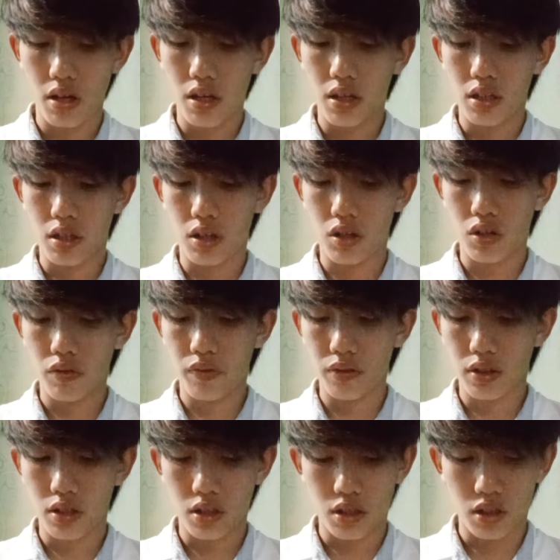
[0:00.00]

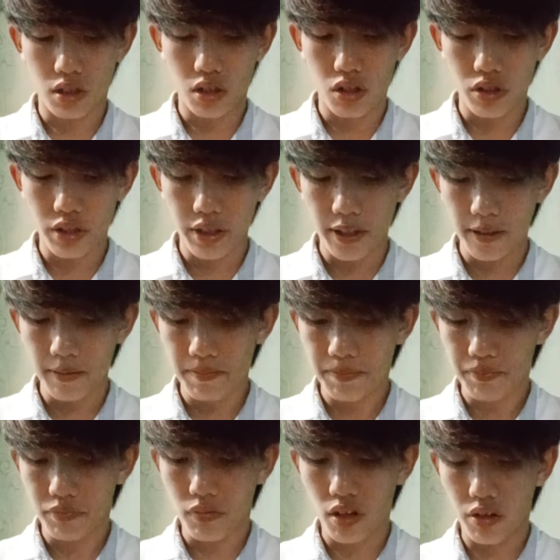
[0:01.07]
Chlorine ring
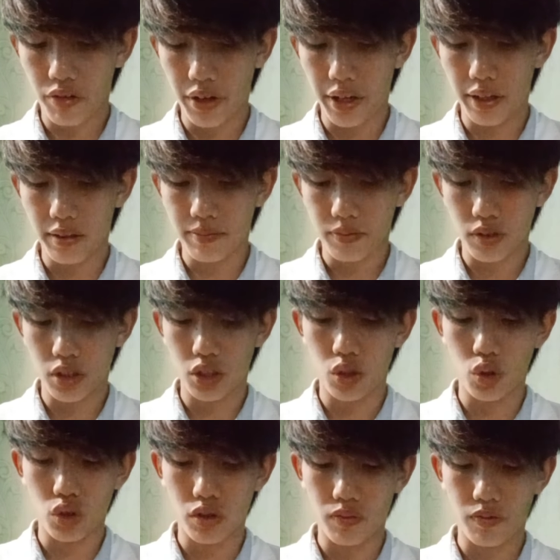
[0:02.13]
reduced porphyrin
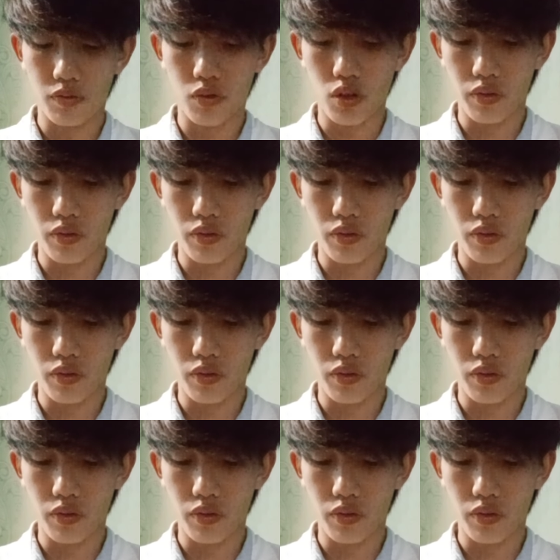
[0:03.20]
ring